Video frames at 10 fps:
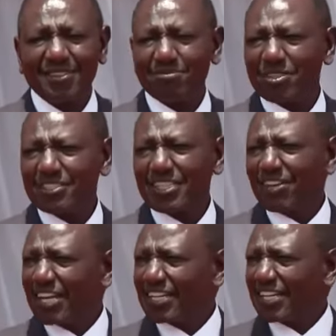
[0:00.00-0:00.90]
Simulisikia
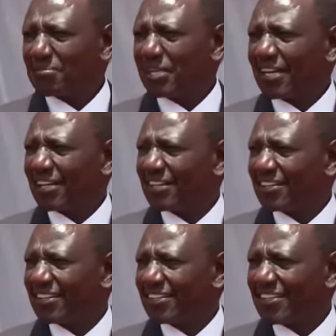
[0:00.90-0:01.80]
vile aliniambia?
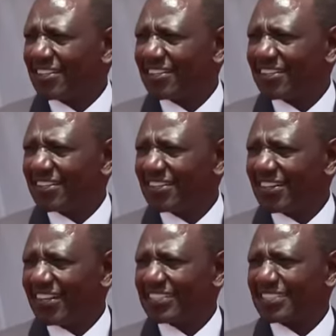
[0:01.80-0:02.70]

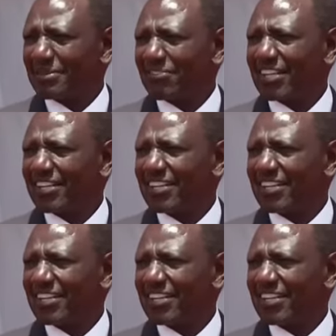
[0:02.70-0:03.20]
Alisema nifanya